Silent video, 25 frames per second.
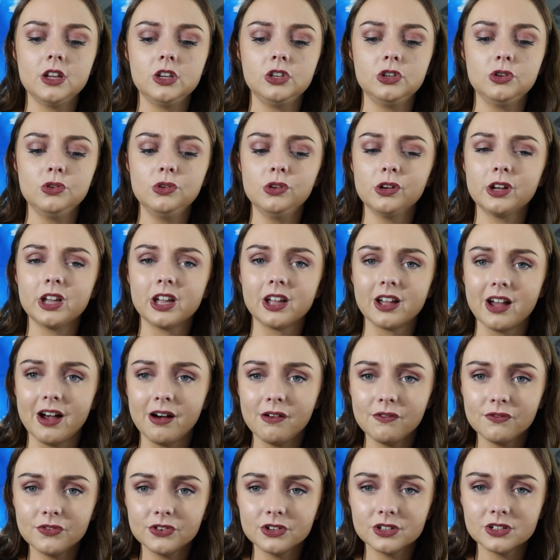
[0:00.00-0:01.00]
you looking
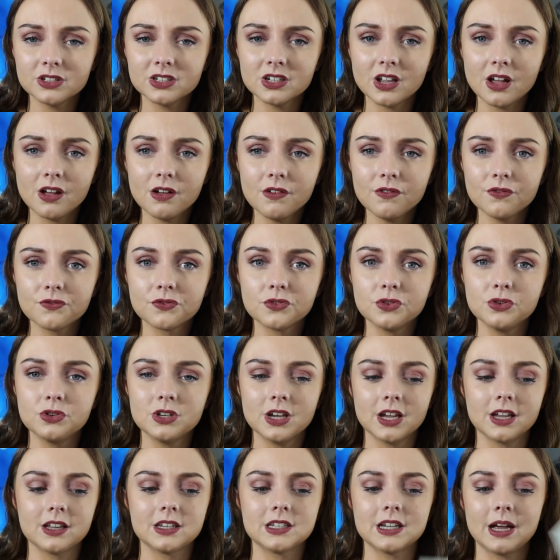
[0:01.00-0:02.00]
out for yourself, you
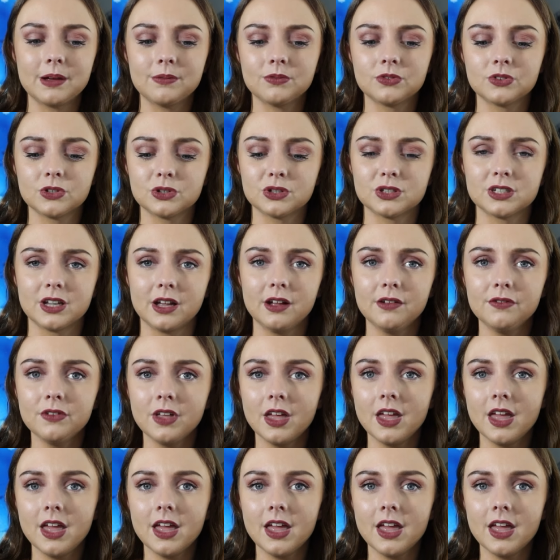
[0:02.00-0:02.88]
taking time for yourself,